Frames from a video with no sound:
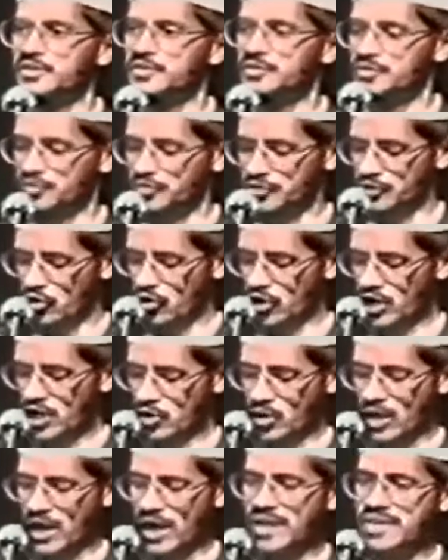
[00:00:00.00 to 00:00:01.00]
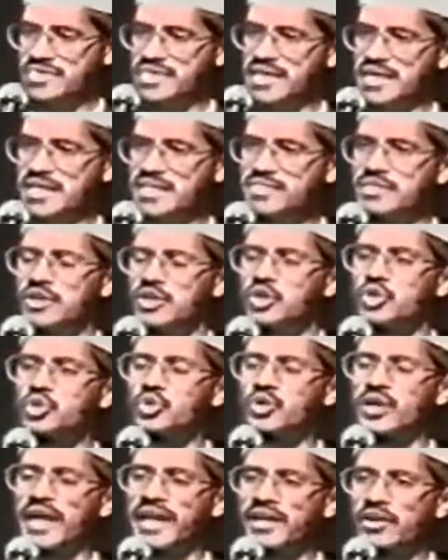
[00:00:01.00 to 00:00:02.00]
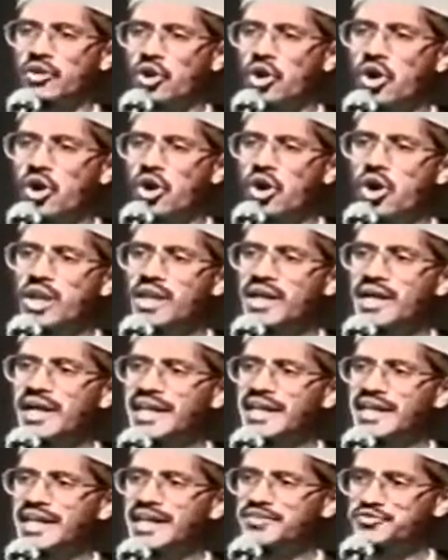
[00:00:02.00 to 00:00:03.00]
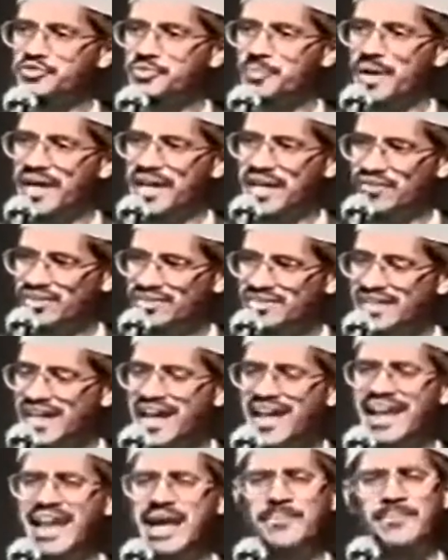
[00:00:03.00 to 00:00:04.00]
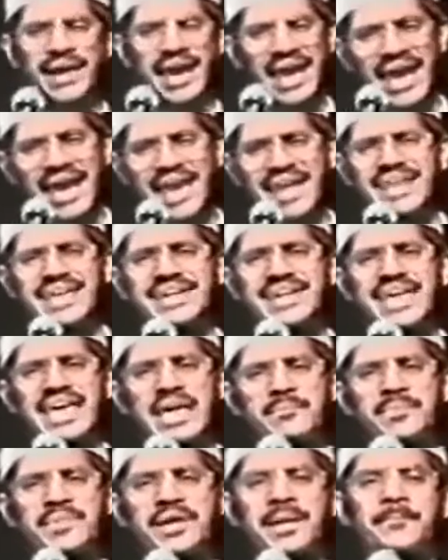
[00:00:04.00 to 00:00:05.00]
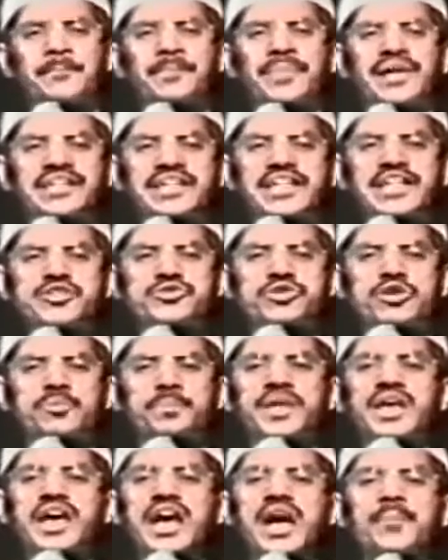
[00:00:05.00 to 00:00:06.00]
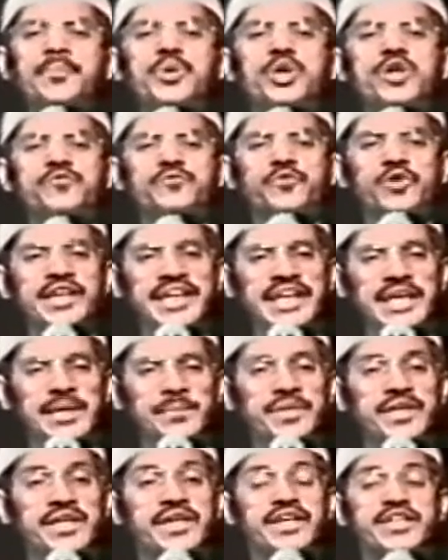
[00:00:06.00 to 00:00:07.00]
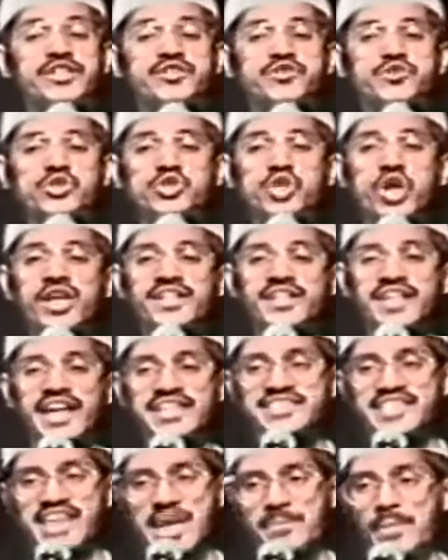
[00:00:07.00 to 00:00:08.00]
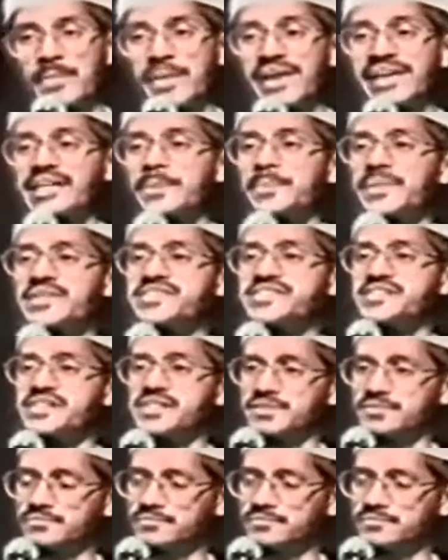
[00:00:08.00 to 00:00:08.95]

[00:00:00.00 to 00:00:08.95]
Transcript: So the Holy Quran says you can call Allah subhanahu wa ta'ala by any name, but it should be a beautiful name. It should not conjure up a mental picture.